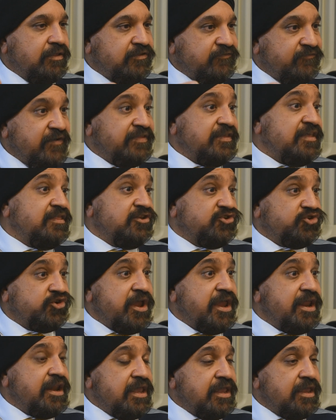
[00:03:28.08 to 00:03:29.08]
The fact that the
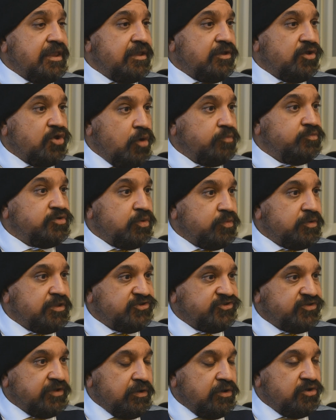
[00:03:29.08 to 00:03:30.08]
trainee comes up with
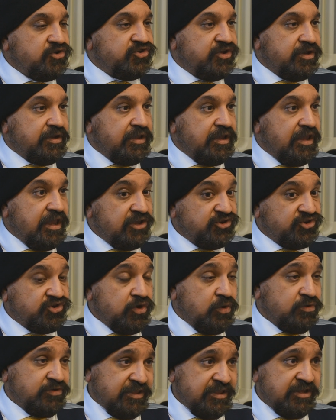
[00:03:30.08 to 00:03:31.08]
a solution, it
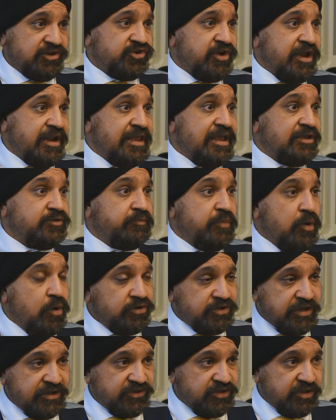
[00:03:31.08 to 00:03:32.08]
shows that the trainee has
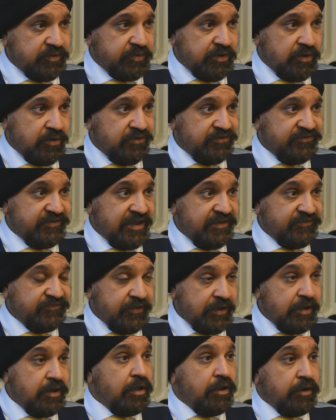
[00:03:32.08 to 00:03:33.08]
bought into the
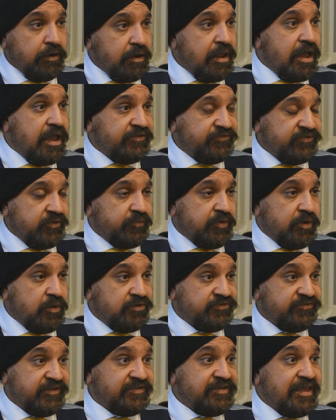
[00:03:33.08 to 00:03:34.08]
process, likes the
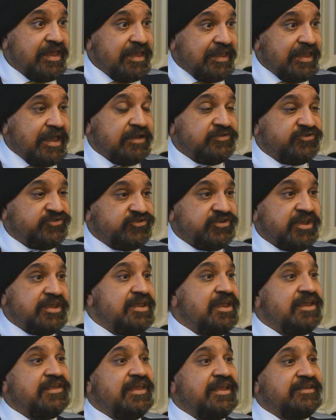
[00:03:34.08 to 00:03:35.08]
process, can
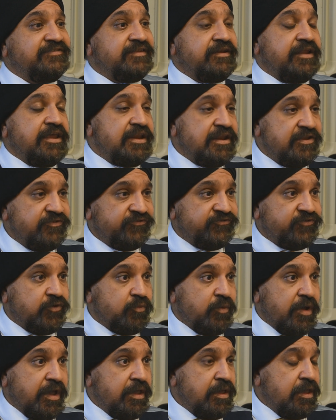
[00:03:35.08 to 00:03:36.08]
see it's leading
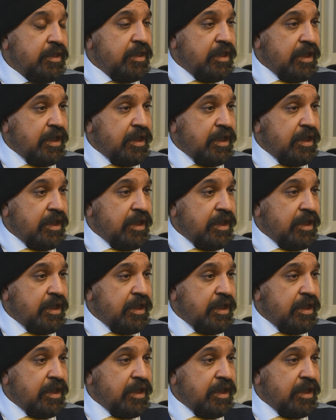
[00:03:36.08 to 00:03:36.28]
somewhere.